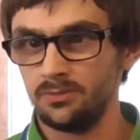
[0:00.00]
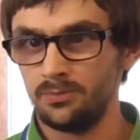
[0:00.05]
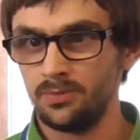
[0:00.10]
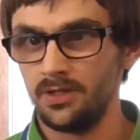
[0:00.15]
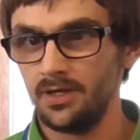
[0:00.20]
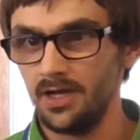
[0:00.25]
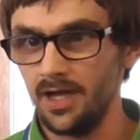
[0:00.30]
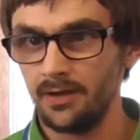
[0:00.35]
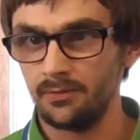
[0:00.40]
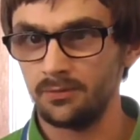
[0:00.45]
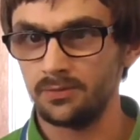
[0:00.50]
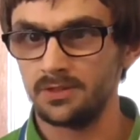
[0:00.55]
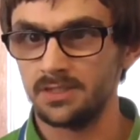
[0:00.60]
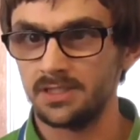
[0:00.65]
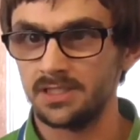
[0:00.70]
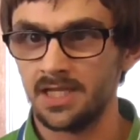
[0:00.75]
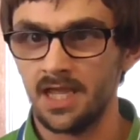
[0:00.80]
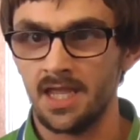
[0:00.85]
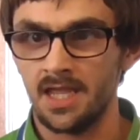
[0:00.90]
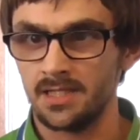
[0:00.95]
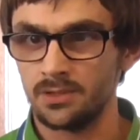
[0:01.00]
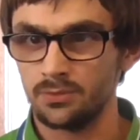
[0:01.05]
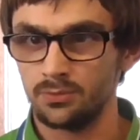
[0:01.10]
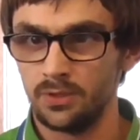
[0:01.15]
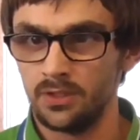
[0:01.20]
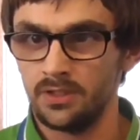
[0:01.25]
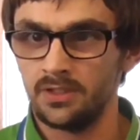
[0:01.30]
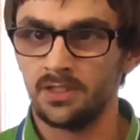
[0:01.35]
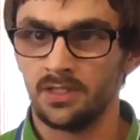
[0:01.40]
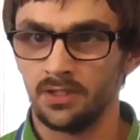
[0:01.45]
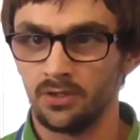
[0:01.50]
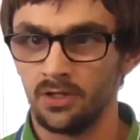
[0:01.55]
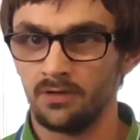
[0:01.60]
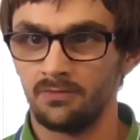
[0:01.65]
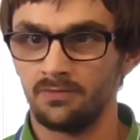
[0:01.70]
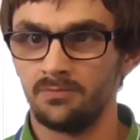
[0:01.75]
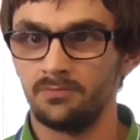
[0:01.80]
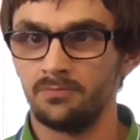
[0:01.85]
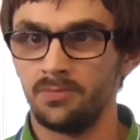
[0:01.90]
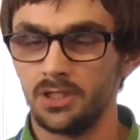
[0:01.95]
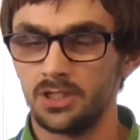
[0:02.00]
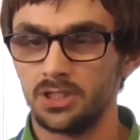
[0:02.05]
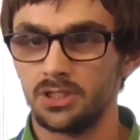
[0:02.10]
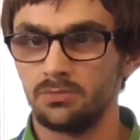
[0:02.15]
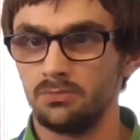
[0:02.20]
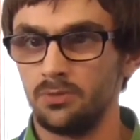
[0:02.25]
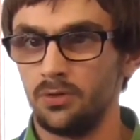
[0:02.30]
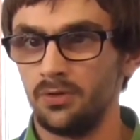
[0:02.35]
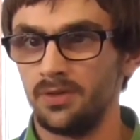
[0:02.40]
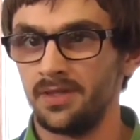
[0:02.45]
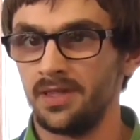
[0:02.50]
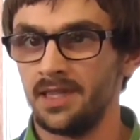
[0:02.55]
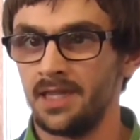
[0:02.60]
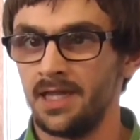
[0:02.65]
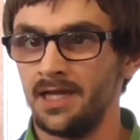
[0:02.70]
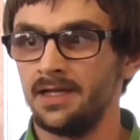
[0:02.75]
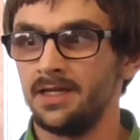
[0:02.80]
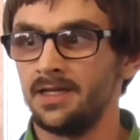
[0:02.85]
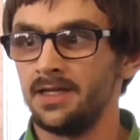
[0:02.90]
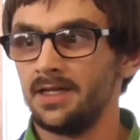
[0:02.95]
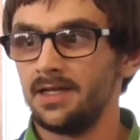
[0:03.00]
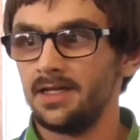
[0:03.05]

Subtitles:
but I wouldn't say it's worth it going for much more than that